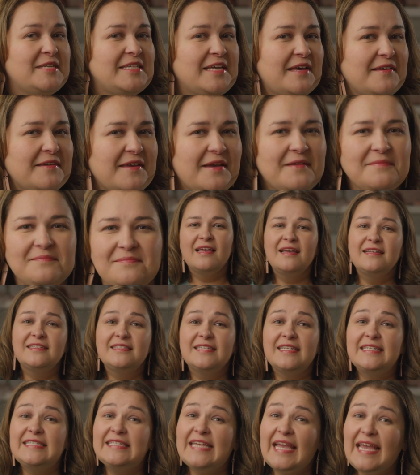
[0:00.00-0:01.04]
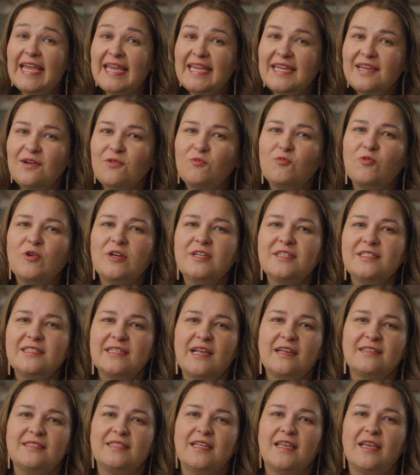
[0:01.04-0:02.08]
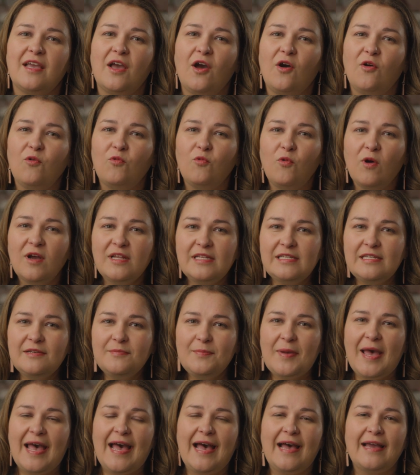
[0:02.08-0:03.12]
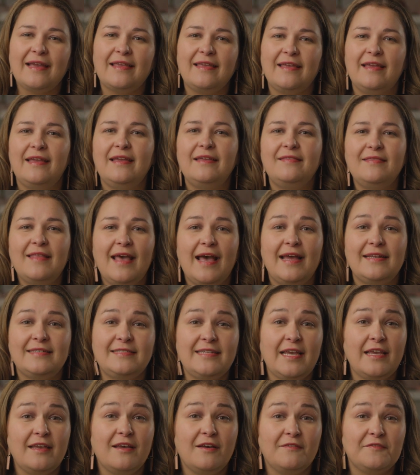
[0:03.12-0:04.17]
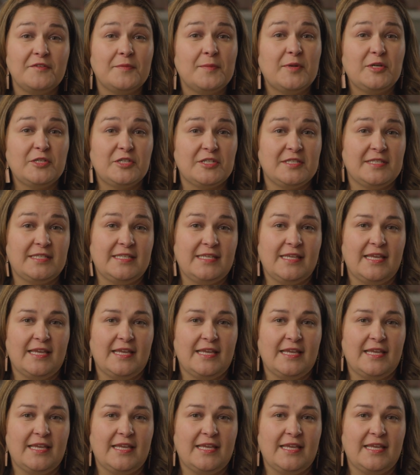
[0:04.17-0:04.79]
tell you. Today, we're discussing what to pack in that day of emergency